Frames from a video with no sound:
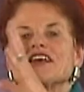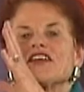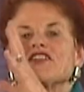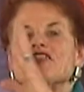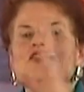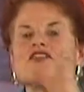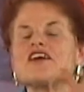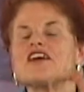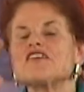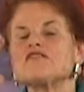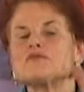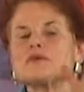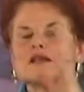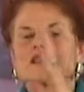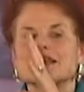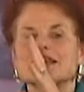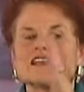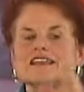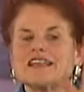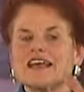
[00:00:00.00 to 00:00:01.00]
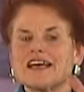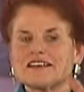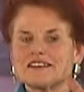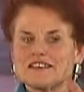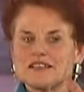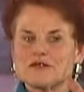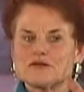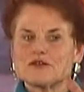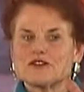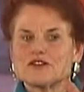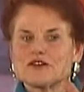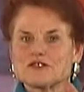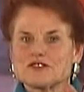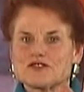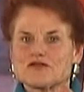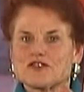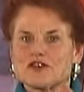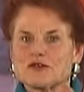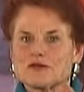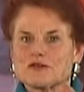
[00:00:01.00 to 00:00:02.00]
they've been connecting with those
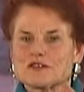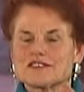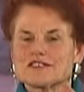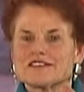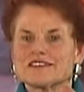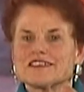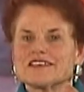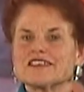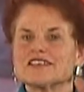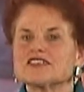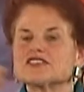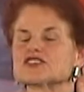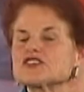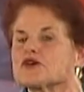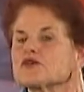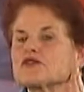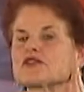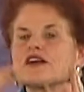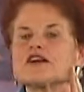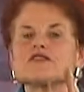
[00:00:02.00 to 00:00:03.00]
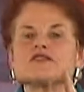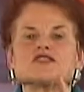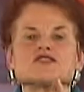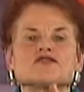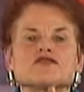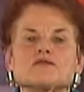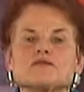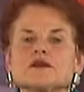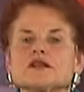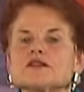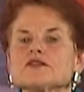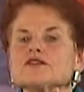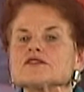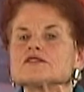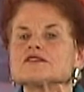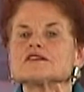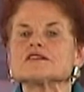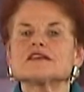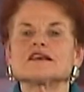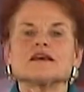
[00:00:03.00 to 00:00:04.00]
folks. So they're as familiar
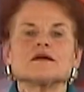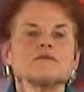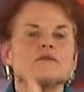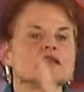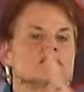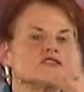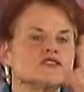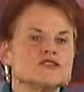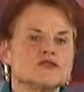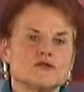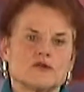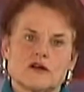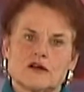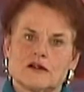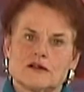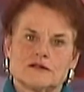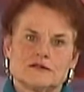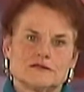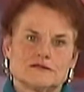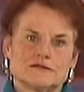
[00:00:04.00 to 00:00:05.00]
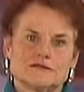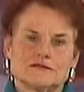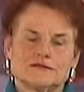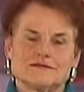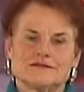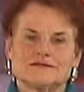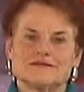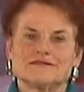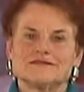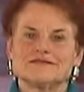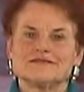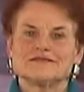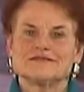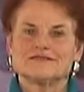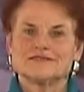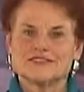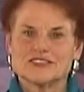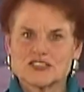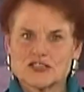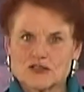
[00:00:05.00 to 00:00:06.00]
to them as you are.
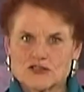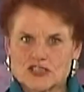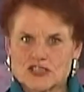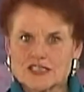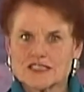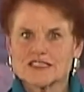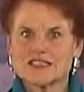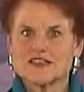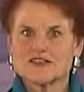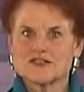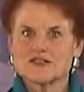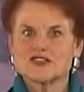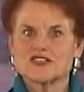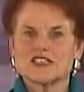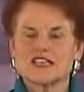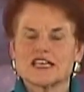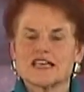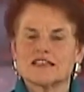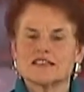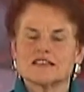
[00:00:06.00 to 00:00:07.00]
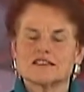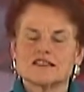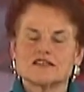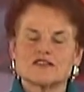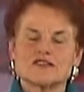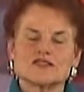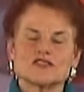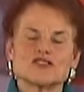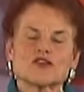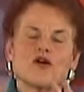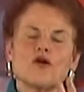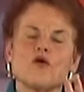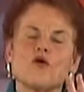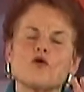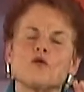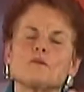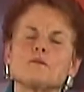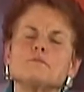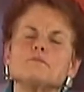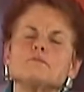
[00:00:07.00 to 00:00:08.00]
So just understanding that there's a
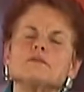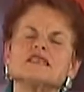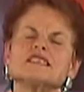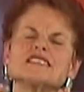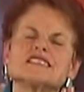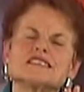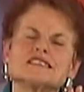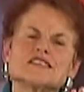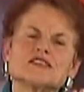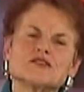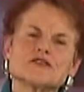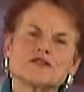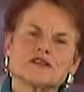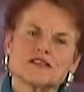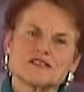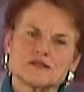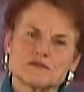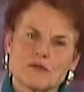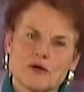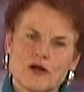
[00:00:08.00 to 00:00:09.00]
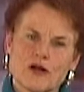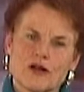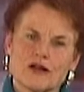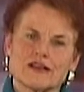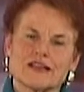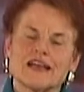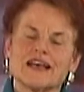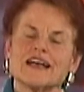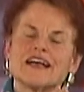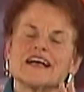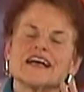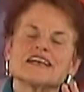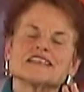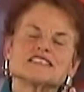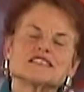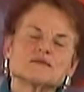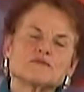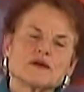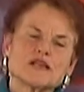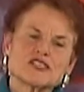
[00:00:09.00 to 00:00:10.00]
whole mysterious part,
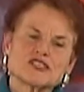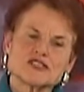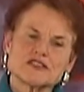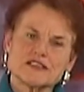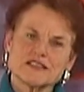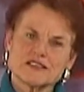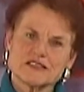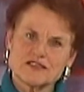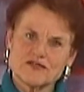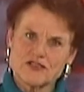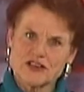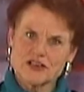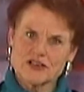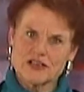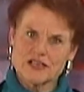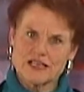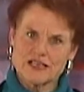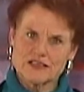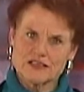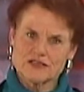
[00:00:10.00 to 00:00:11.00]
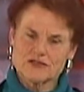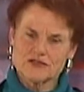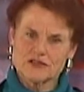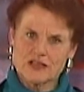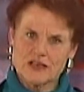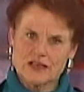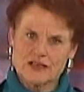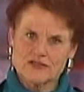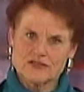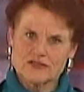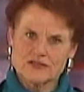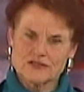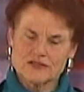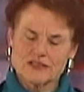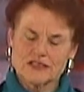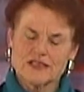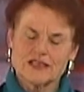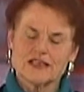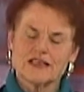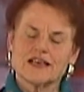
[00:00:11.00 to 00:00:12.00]
especially at the very end of life.
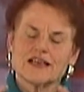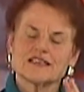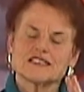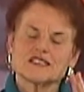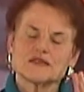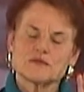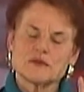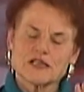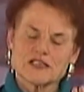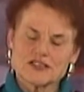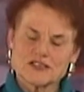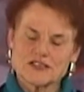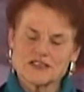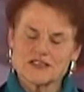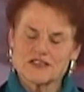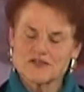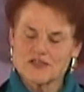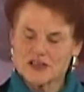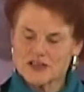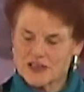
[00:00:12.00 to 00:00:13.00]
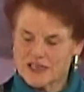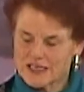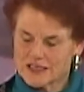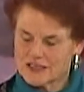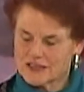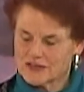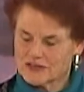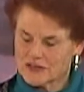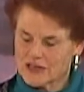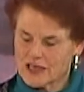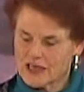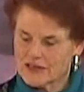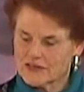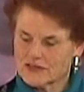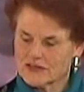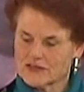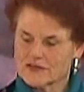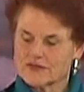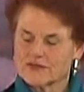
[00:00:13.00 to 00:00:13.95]
Especially at the very end of life.